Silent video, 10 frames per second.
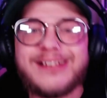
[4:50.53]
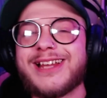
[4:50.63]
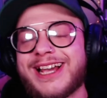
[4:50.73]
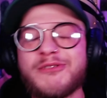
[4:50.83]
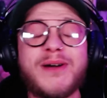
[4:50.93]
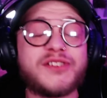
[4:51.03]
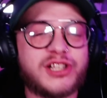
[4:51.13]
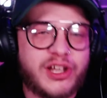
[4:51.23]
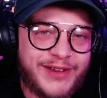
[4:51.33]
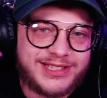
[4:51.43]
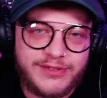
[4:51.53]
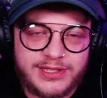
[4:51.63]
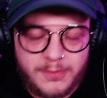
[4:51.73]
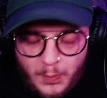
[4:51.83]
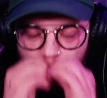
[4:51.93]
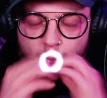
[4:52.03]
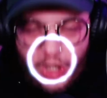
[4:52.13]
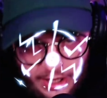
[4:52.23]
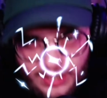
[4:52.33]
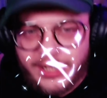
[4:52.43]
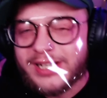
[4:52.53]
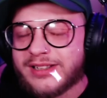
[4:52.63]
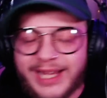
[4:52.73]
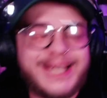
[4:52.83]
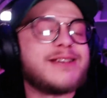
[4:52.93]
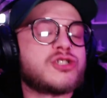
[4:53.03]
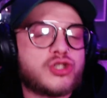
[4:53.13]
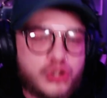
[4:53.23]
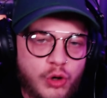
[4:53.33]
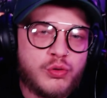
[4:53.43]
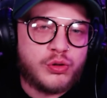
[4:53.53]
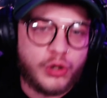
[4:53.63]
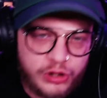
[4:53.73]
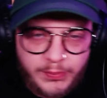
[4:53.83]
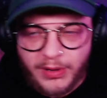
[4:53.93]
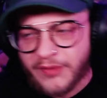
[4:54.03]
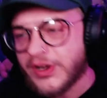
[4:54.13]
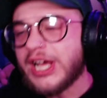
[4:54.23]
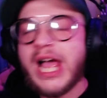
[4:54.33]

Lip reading: Like, whoever the director is, mwah, like, it is so good, bruv.